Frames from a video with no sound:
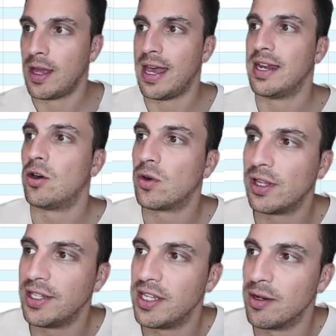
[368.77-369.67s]
And I'll
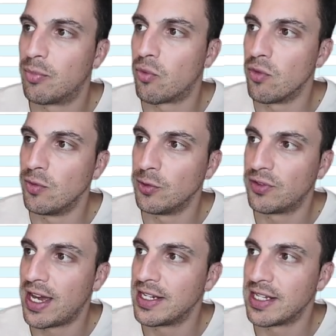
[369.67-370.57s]
click the approval
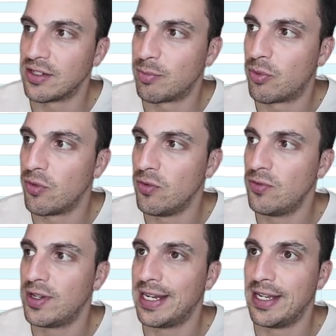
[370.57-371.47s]
status as
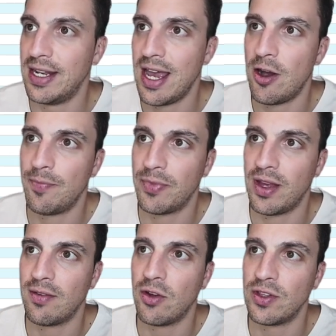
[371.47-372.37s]
approved. And now
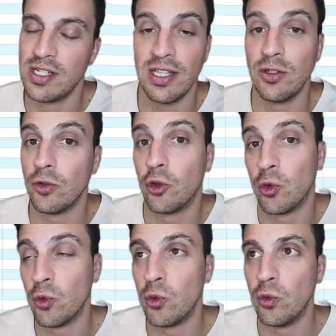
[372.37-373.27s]
I've got this little
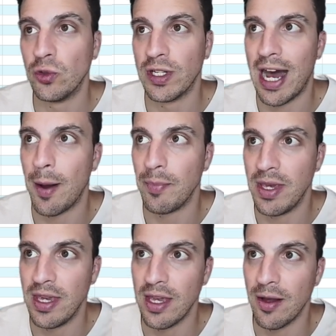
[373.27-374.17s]
tool up
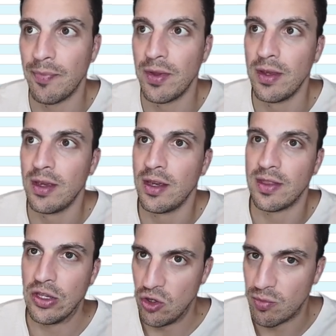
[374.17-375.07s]
here
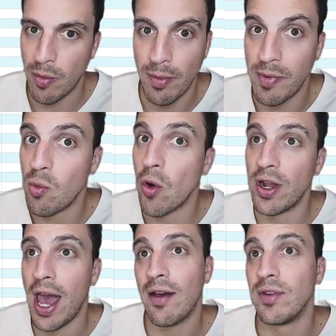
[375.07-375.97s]
that you probably
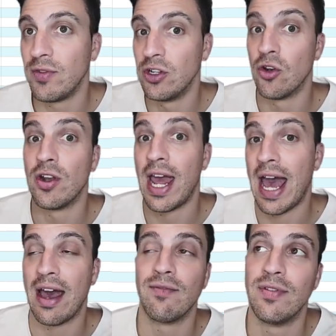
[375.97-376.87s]
won't have if you don't
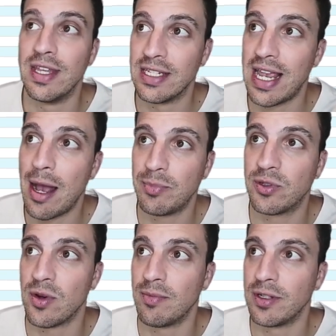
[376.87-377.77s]
have this app
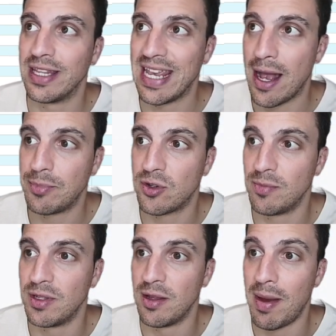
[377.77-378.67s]
script. And the app
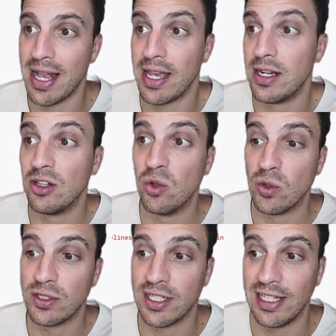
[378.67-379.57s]
script in the backend
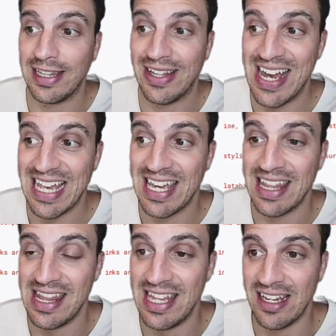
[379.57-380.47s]
looks like
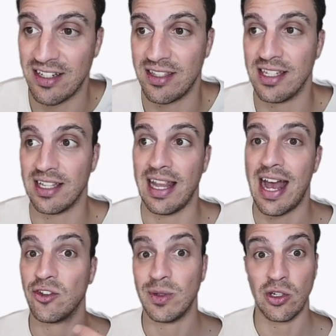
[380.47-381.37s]
this. This
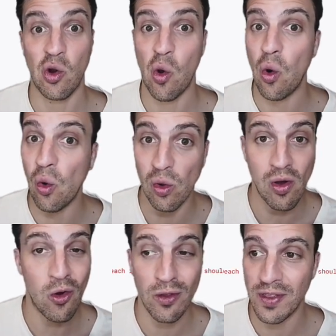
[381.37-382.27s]
allows me to call
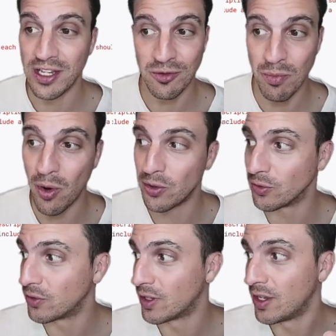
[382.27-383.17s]
all of these
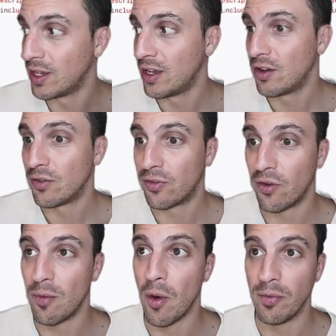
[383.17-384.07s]
models
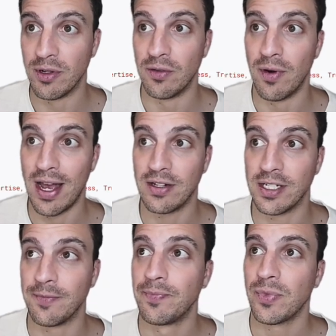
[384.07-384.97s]
from
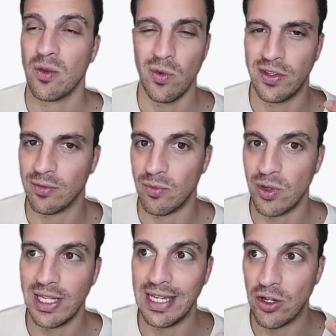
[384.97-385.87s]
OpenRouter with some
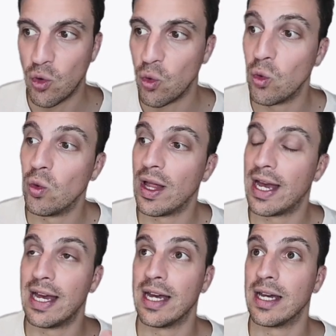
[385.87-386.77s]
really cool
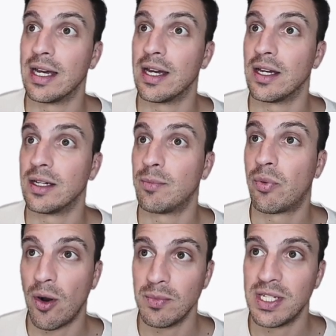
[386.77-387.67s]

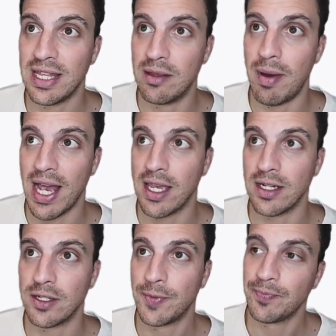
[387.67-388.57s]
prompts in the
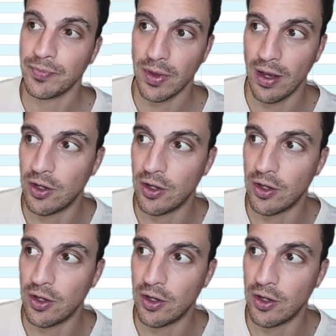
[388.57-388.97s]
backend. I